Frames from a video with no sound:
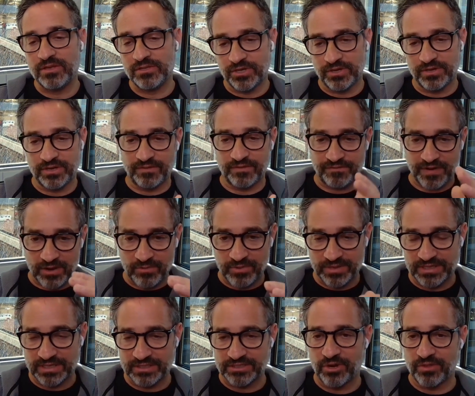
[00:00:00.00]
so if
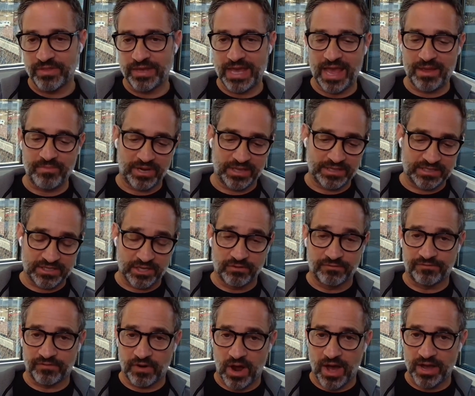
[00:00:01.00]
anyone that doesn't know the game, you're like this
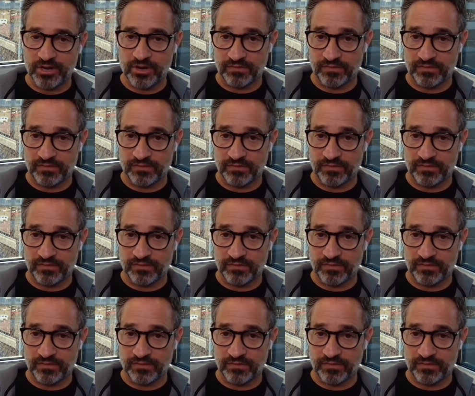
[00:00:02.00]
little frog,